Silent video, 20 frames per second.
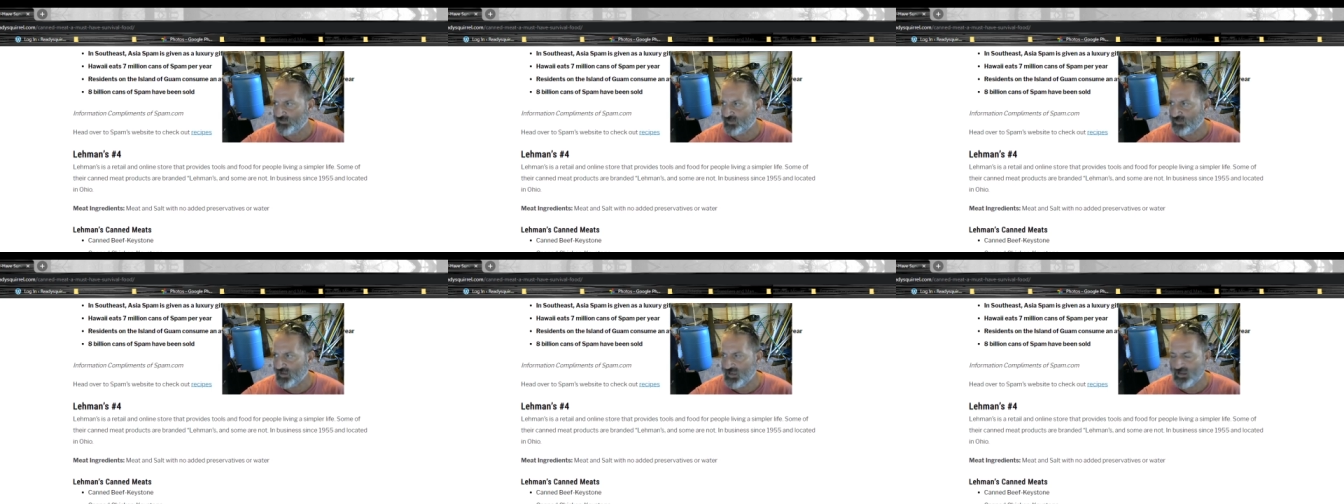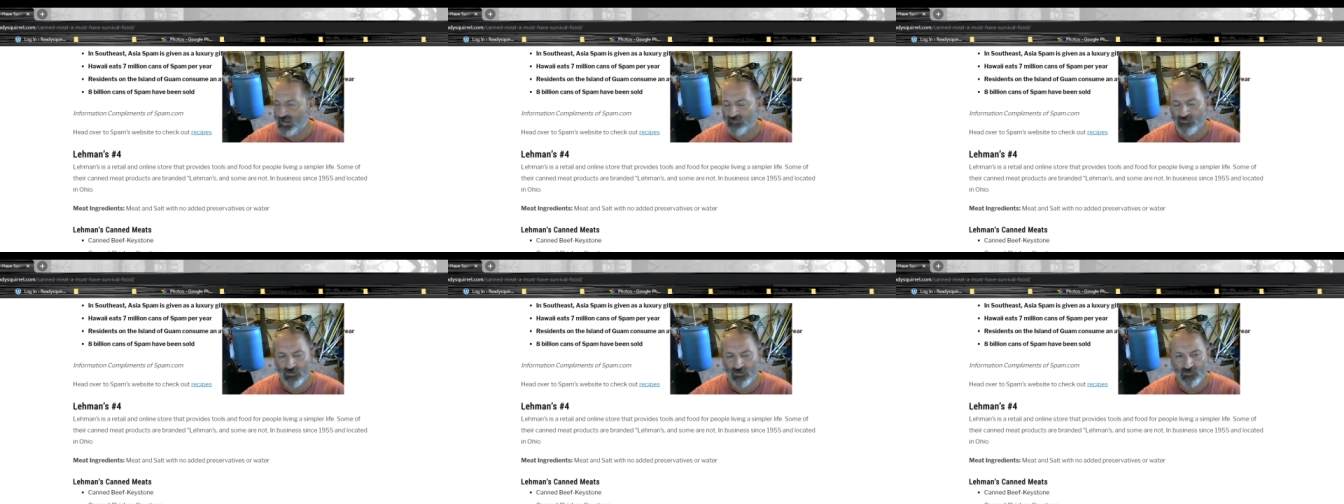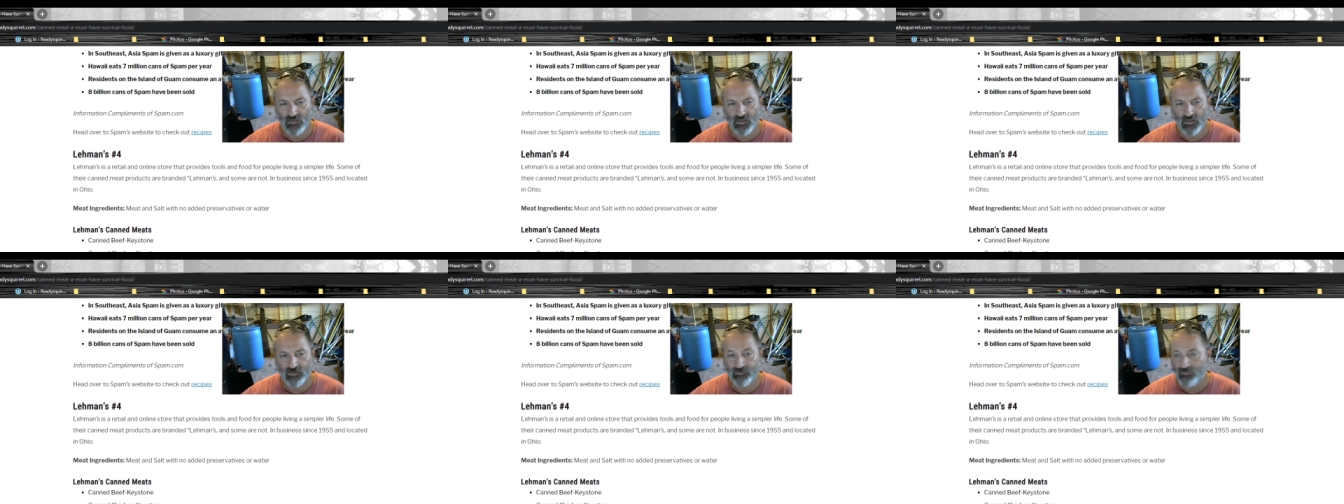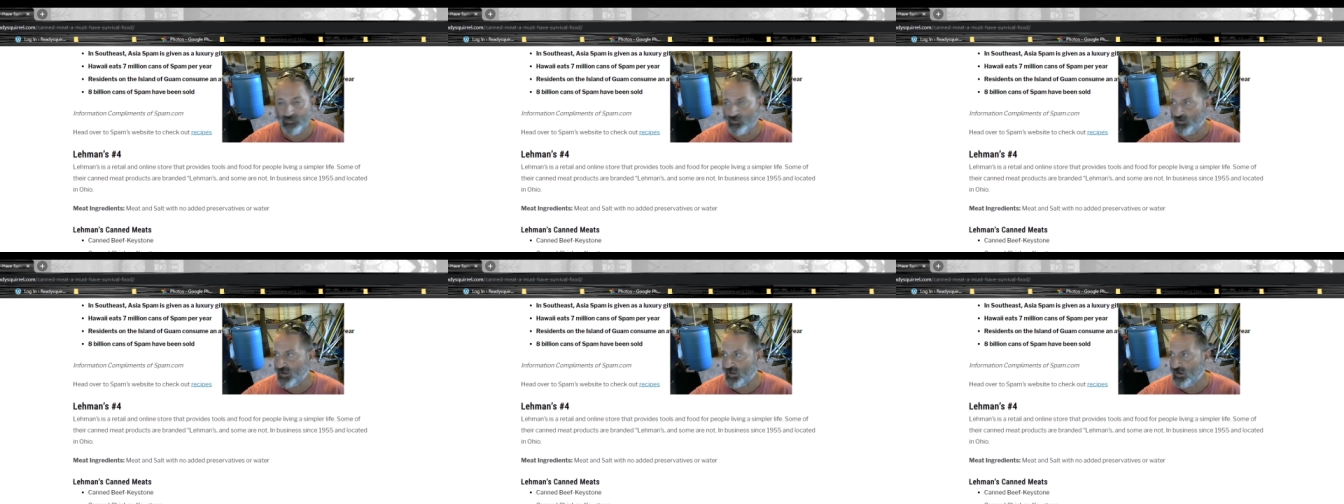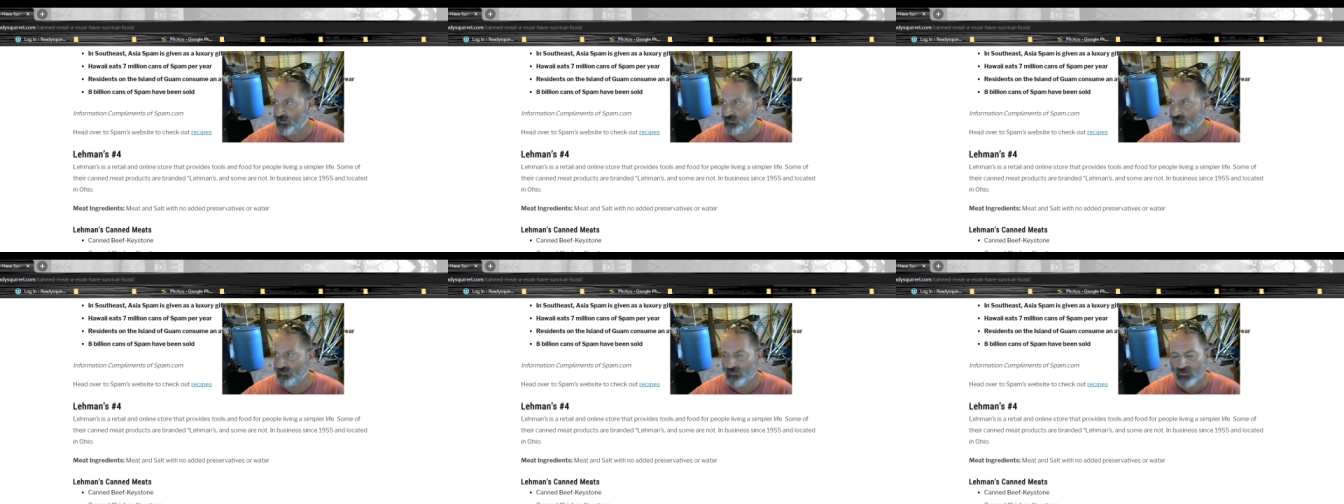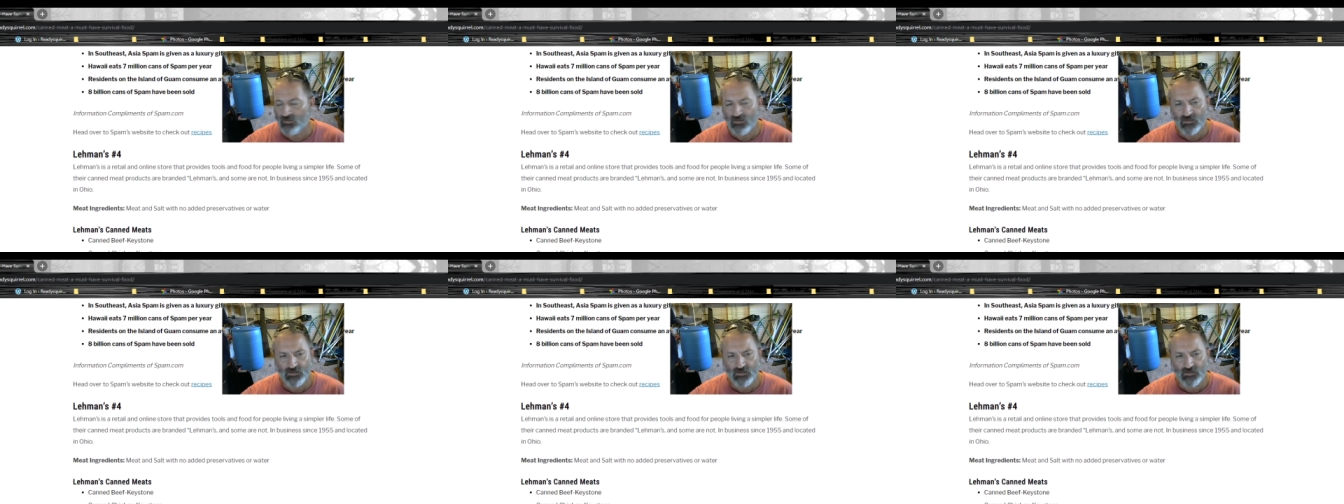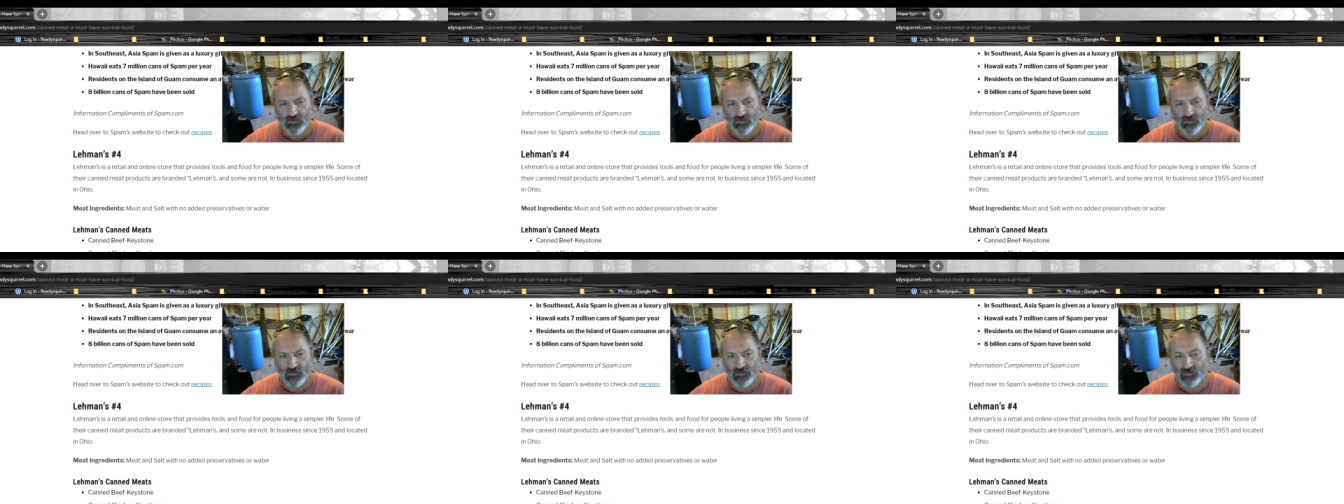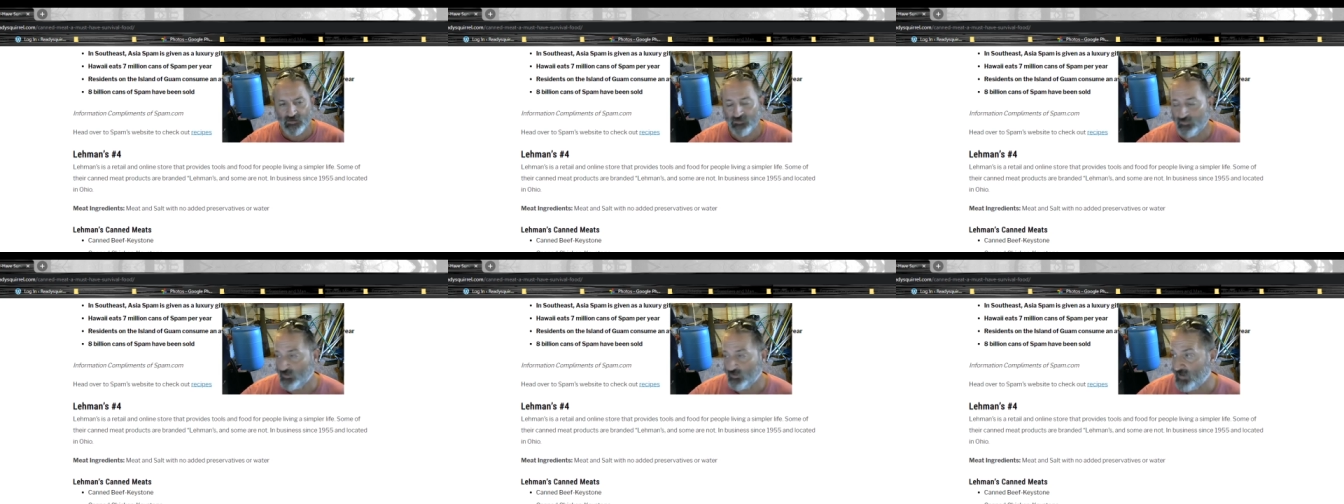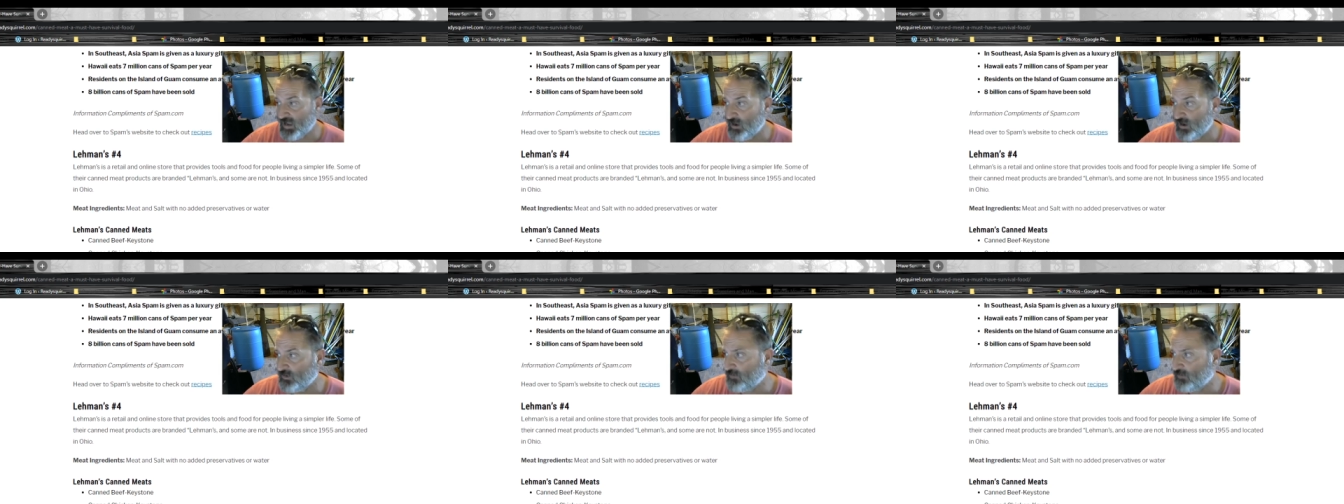they have online, and they're out. Uh, they're out